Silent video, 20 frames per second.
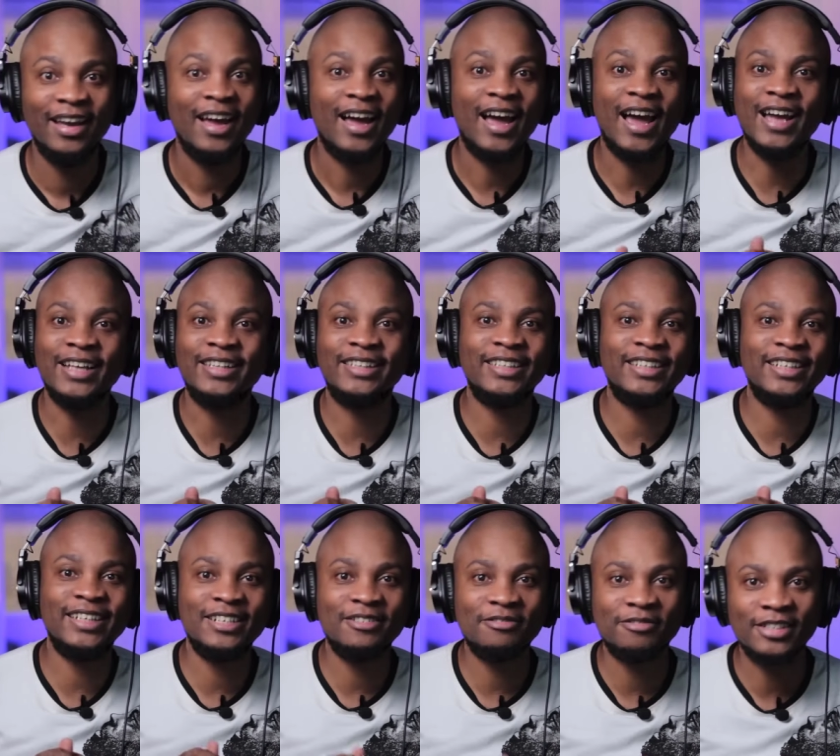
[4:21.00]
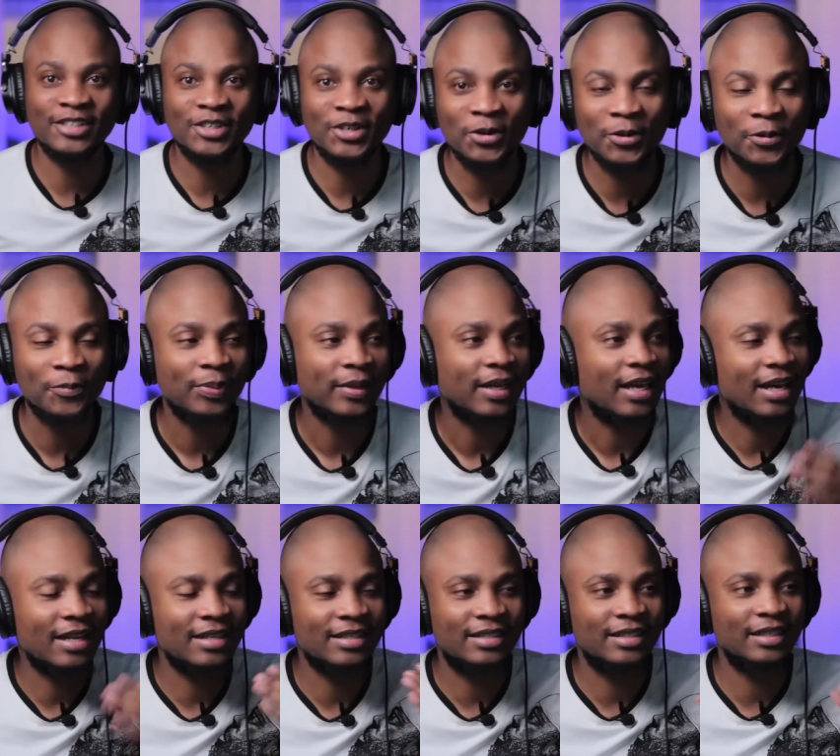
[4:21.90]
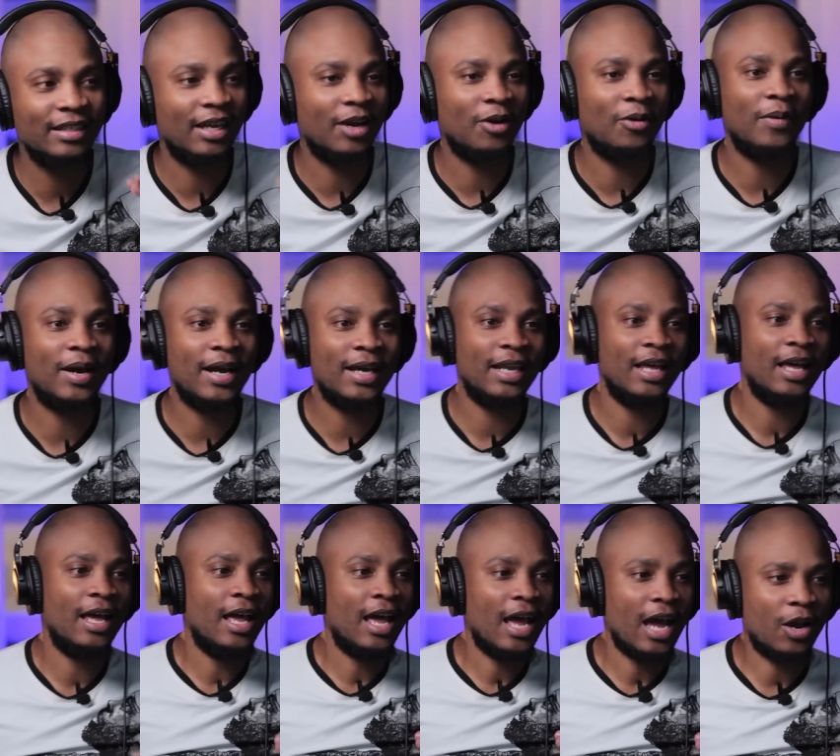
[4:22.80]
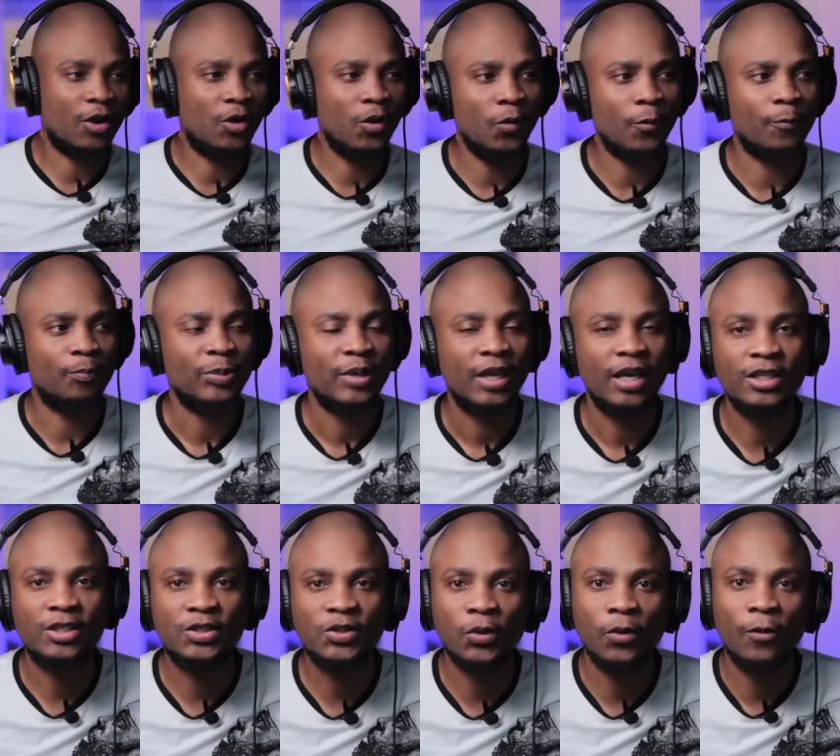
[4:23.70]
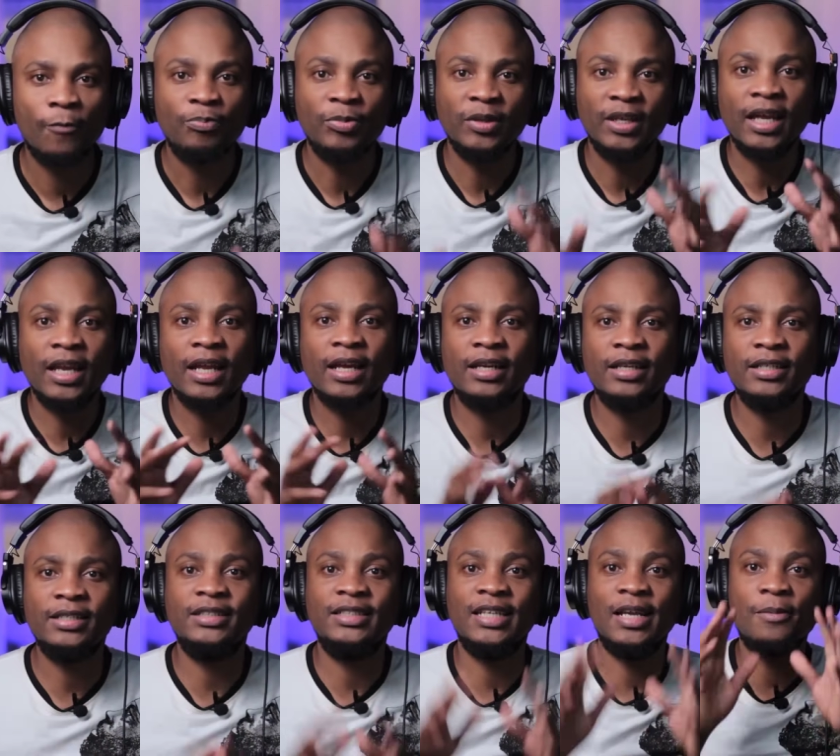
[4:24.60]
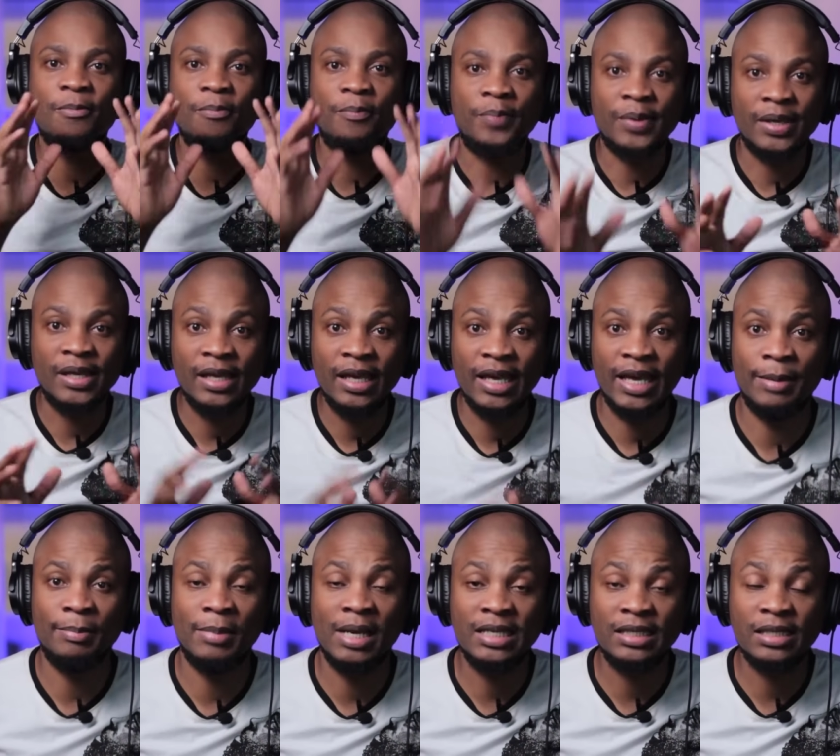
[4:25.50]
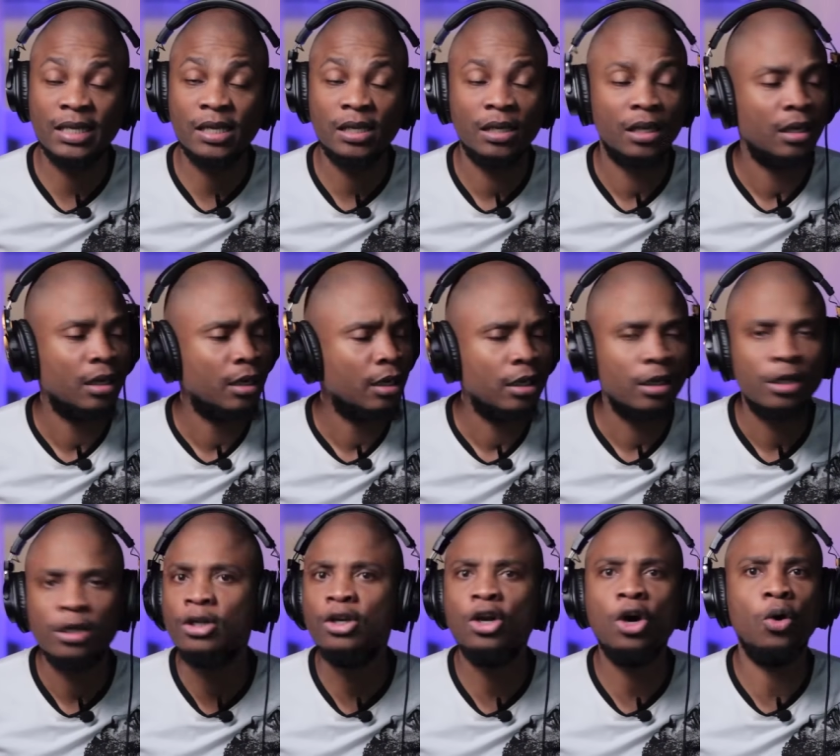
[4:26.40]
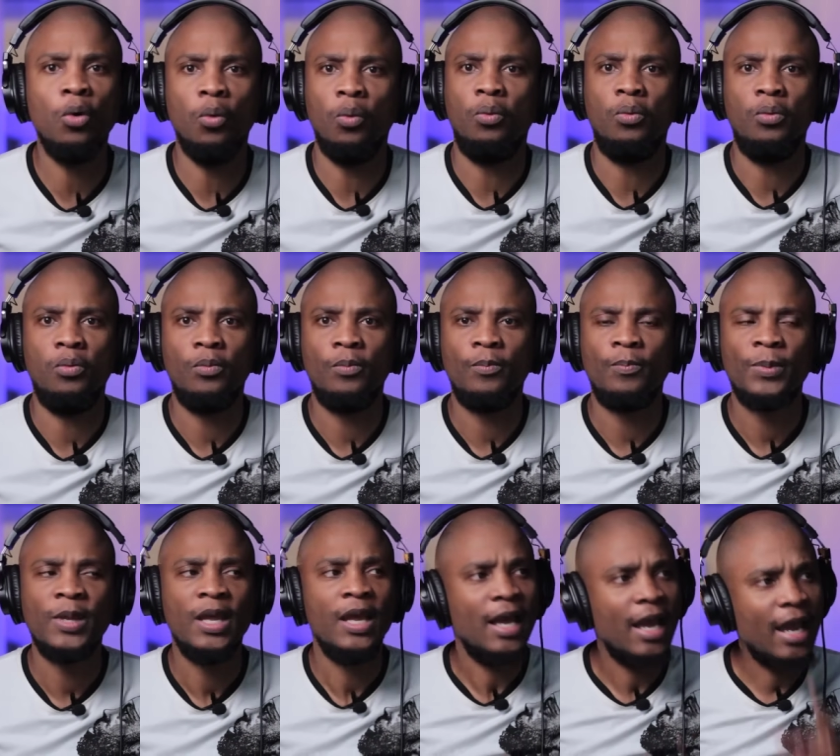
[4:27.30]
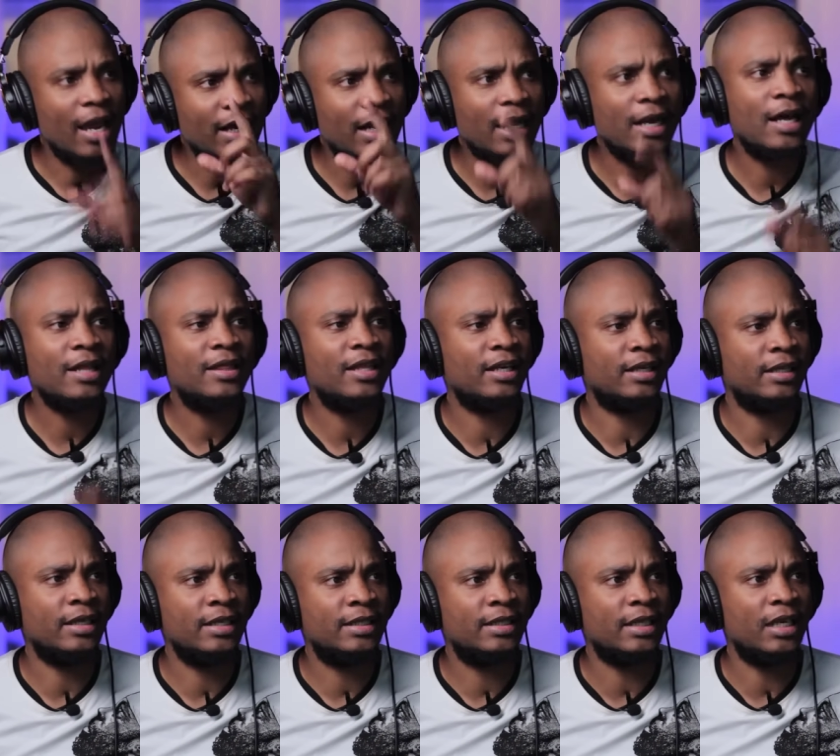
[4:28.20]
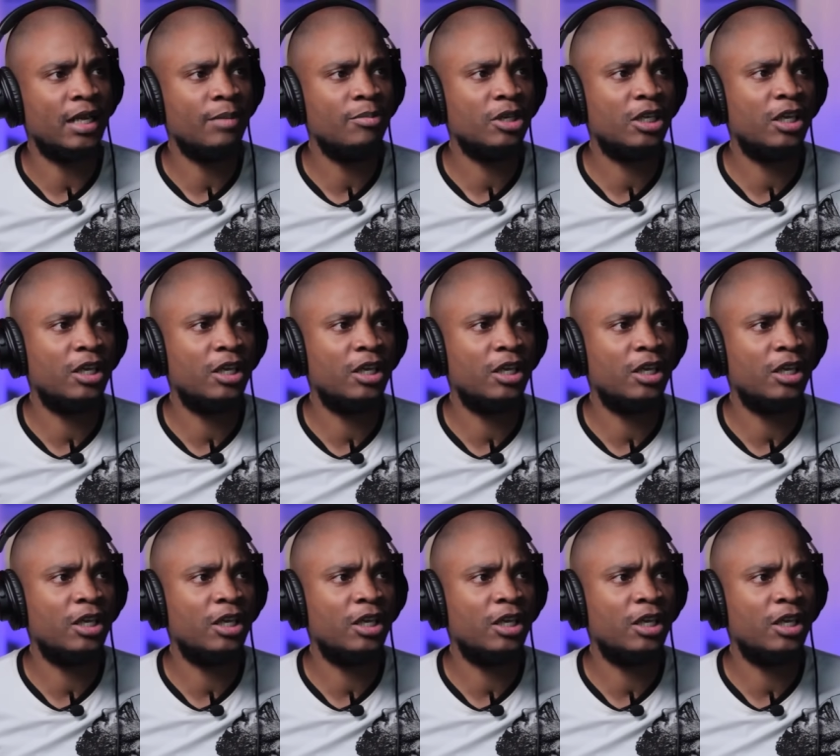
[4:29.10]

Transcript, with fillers: I didn't even know until a while ago. And so, can a Christian be a Mason? No. And another reason, let me